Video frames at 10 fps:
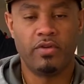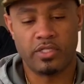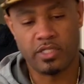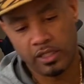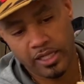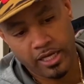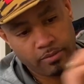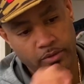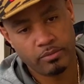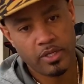See the
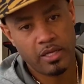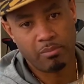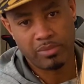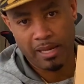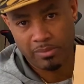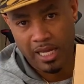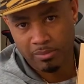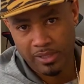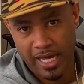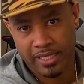label, black, black,
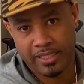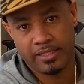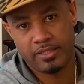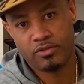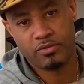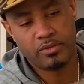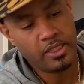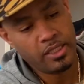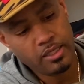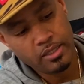black,
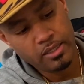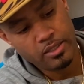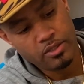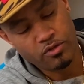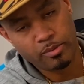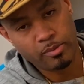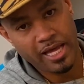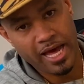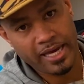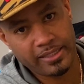triple
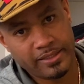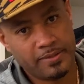black.